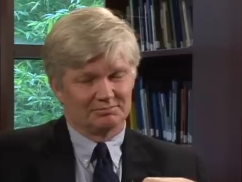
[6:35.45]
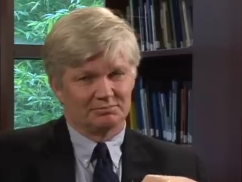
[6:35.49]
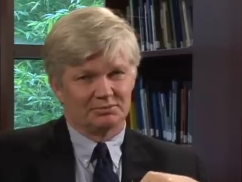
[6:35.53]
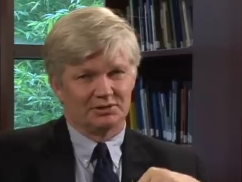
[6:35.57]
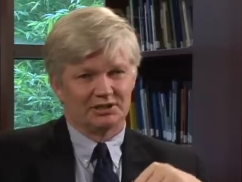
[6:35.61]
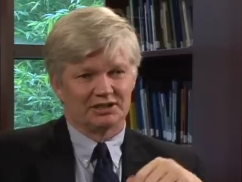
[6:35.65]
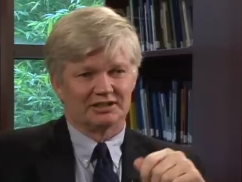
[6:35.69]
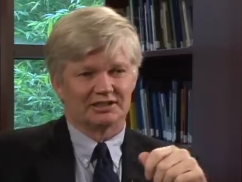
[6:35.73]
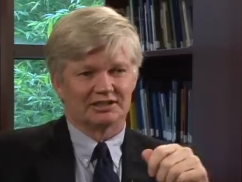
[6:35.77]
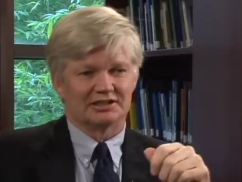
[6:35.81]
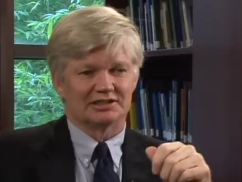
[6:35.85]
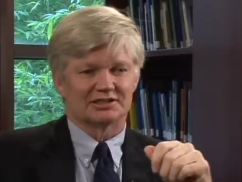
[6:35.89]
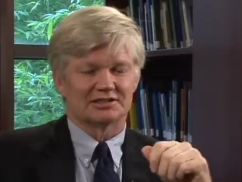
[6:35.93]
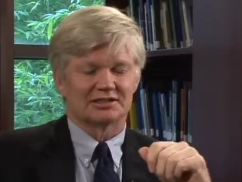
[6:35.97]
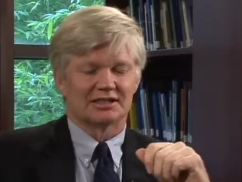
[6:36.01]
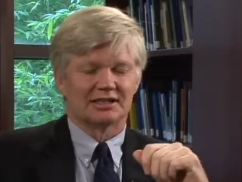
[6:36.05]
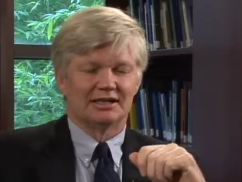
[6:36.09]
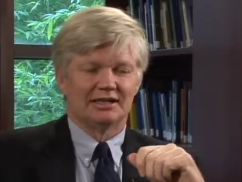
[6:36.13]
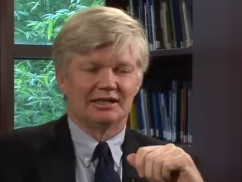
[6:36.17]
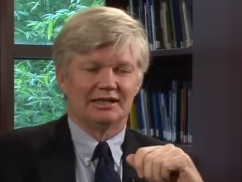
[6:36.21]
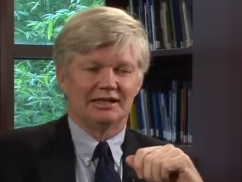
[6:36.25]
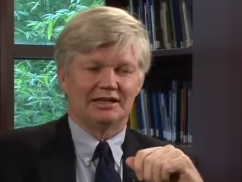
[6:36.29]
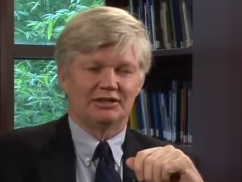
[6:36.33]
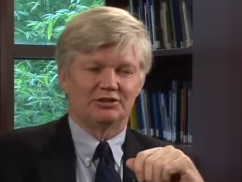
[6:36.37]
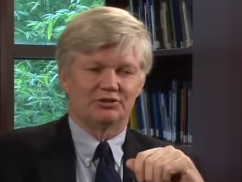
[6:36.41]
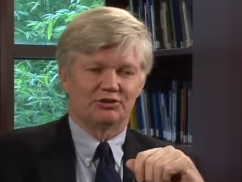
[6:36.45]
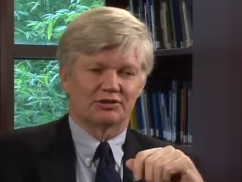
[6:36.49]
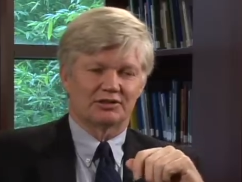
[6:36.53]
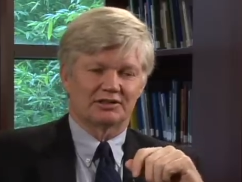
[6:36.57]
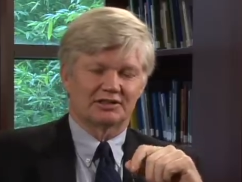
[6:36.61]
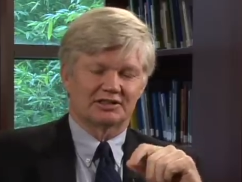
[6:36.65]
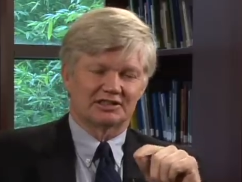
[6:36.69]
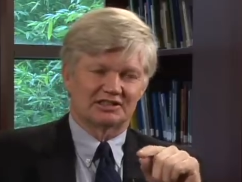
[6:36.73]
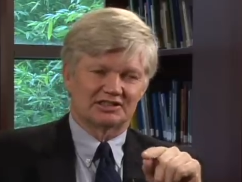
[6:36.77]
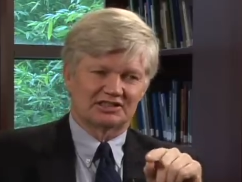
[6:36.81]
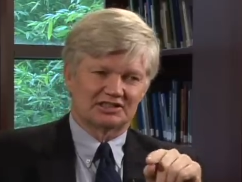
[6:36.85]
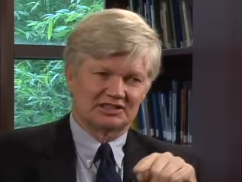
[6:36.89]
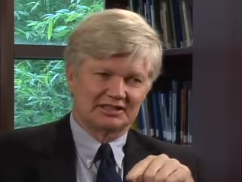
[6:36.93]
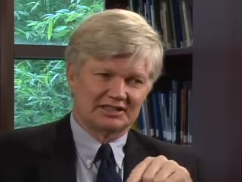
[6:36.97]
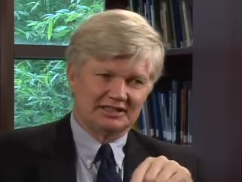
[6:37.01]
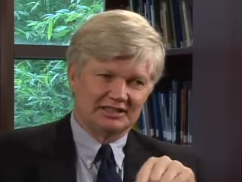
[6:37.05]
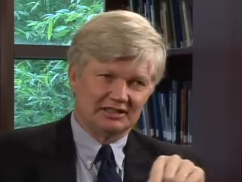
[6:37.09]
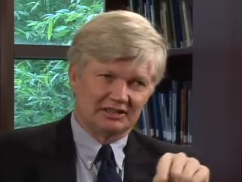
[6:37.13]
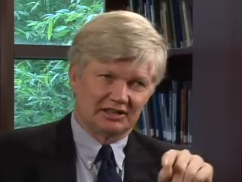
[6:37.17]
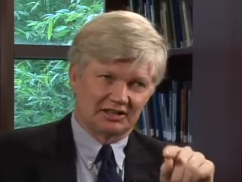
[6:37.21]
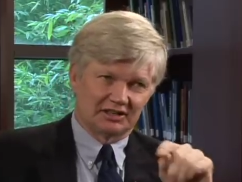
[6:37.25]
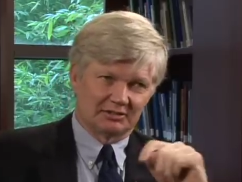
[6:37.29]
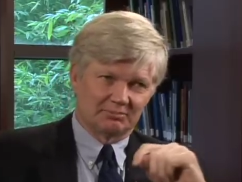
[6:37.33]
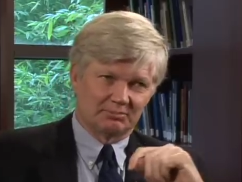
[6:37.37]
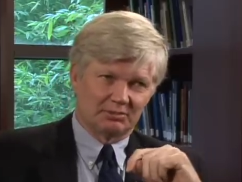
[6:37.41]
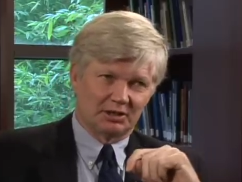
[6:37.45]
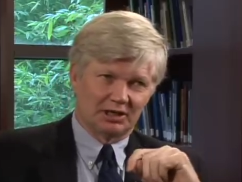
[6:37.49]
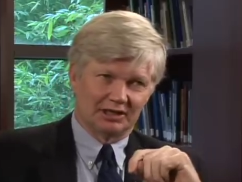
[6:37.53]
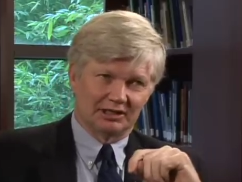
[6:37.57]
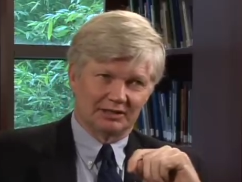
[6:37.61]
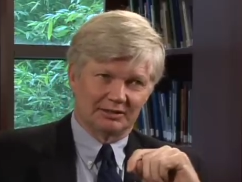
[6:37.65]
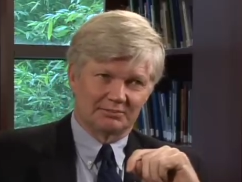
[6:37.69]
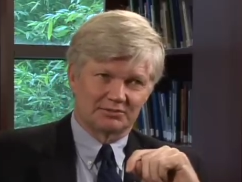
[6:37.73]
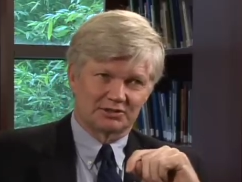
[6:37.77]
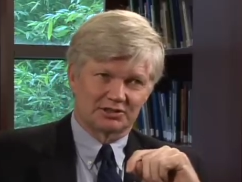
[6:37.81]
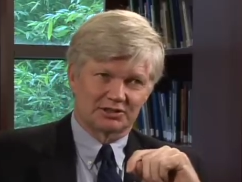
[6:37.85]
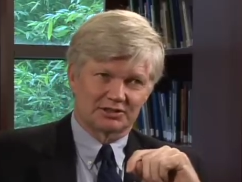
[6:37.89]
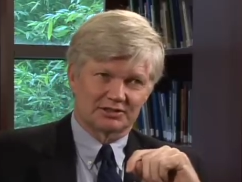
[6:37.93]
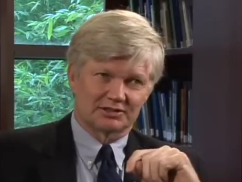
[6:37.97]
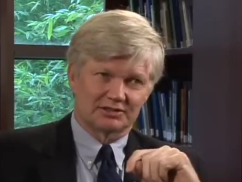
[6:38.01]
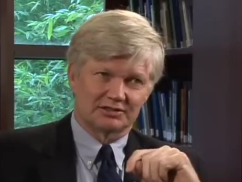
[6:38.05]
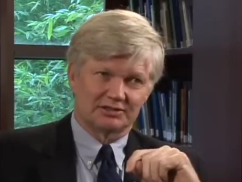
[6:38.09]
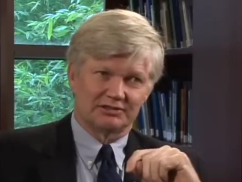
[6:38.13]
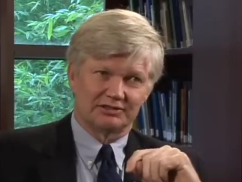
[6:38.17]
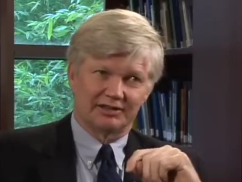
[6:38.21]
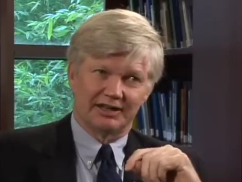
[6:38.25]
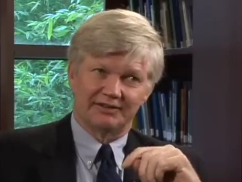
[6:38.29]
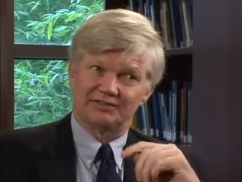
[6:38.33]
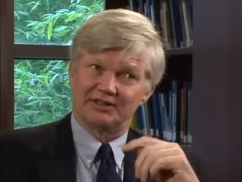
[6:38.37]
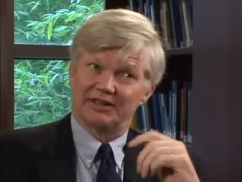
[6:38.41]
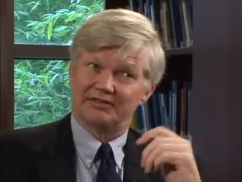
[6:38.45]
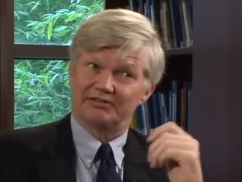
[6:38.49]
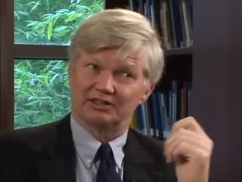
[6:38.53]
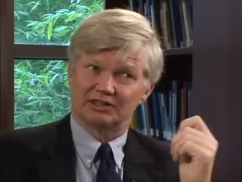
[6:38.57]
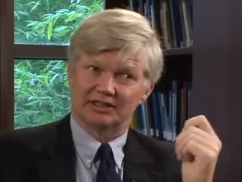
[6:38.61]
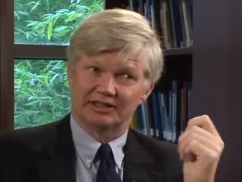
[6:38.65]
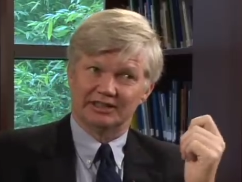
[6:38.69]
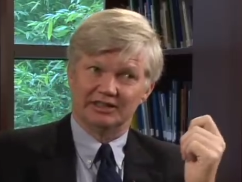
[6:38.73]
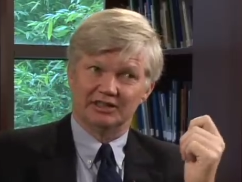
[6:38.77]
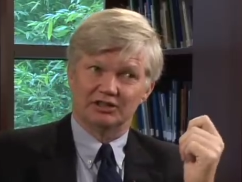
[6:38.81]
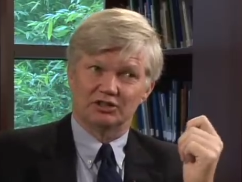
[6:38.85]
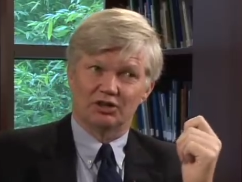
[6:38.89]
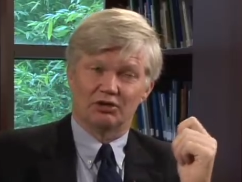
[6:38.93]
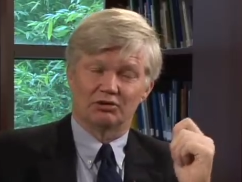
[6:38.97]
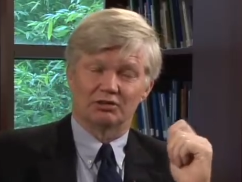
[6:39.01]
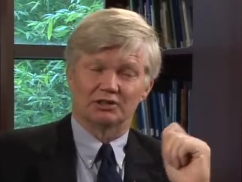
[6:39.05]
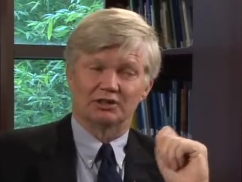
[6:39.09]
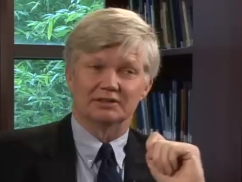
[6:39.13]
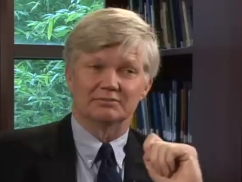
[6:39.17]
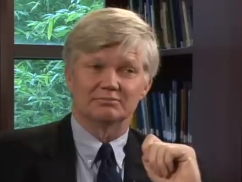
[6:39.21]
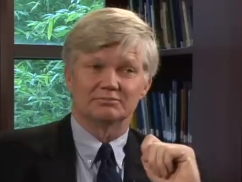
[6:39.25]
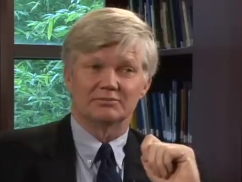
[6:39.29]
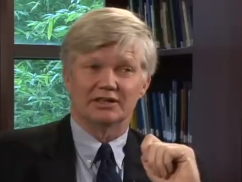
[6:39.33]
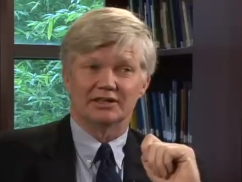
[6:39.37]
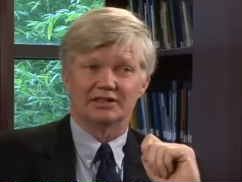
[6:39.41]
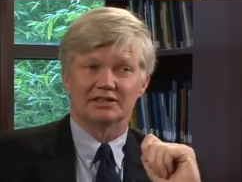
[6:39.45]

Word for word: because in order to see all the polyps, you have to have a clean colon.